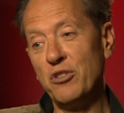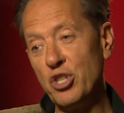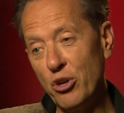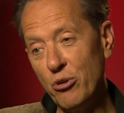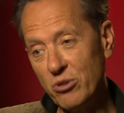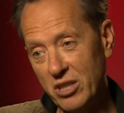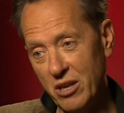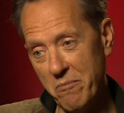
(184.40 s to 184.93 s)

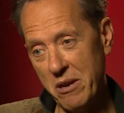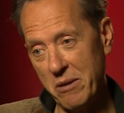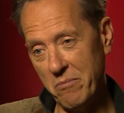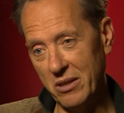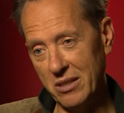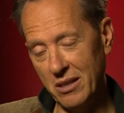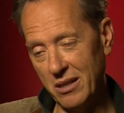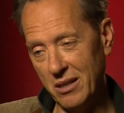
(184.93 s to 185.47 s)
Jude's
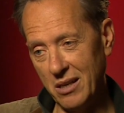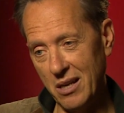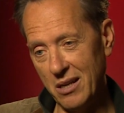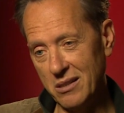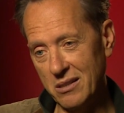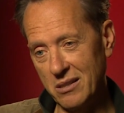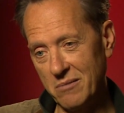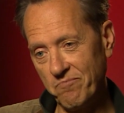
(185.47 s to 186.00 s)
commitment and
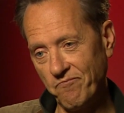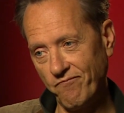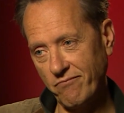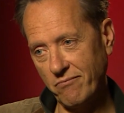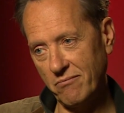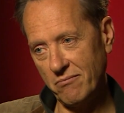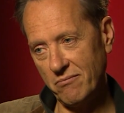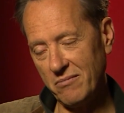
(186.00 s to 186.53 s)
his
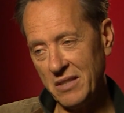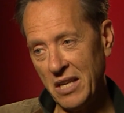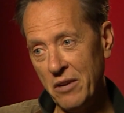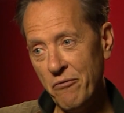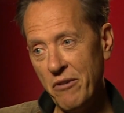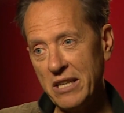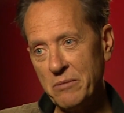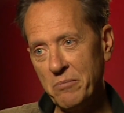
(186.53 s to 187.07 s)

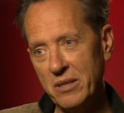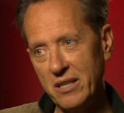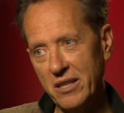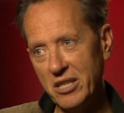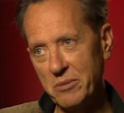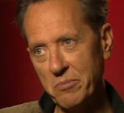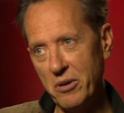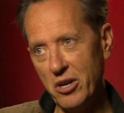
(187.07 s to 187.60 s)
investment in
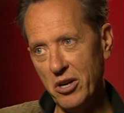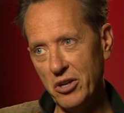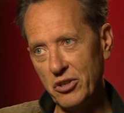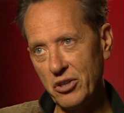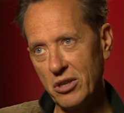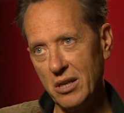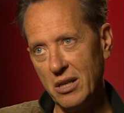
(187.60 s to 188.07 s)
this part,